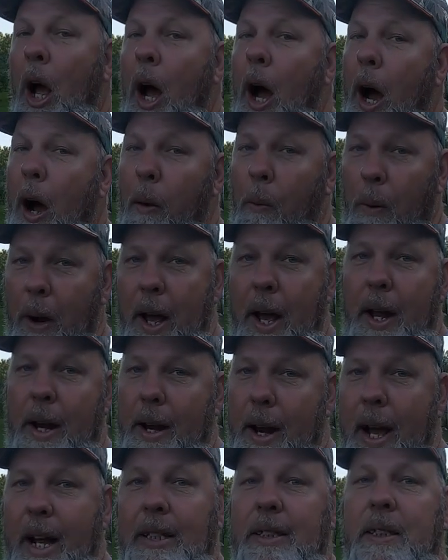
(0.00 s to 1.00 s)
A wet,
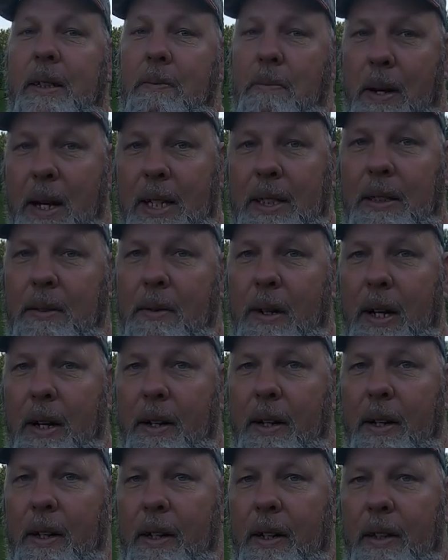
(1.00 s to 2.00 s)
nasty mess
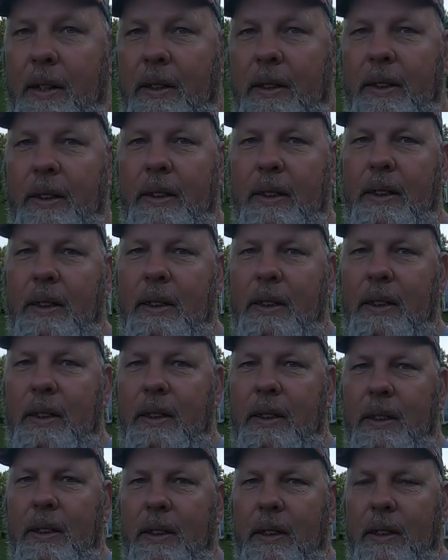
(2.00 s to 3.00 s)
around here.
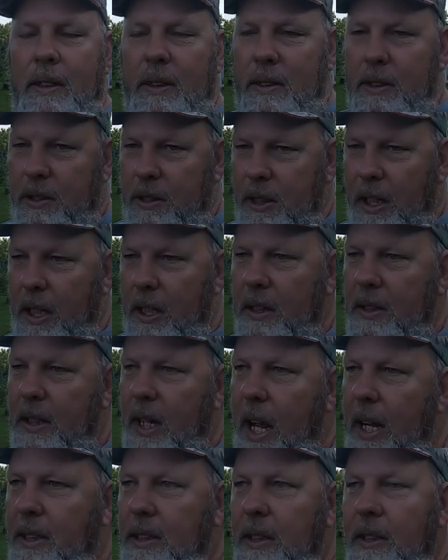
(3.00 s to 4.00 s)
Jared's
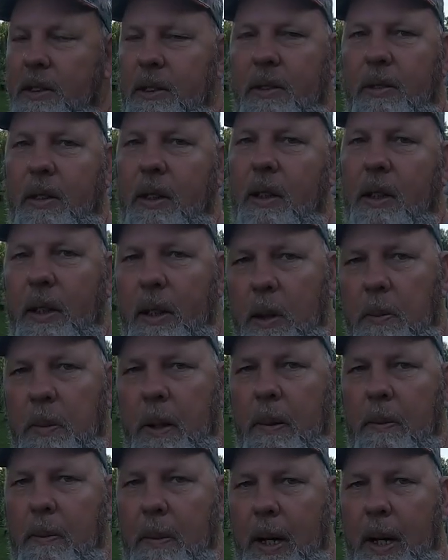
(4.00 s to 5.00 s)
actually doing a little
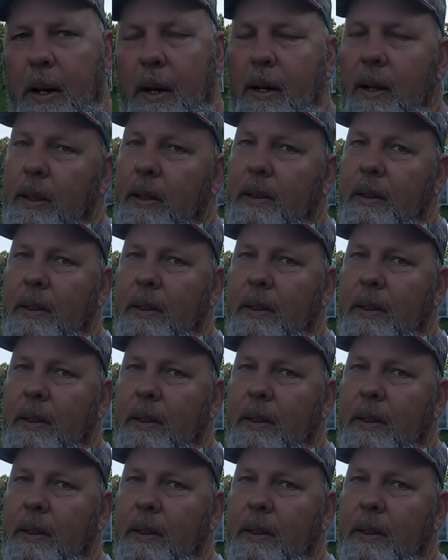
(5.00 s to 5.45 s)
bit better.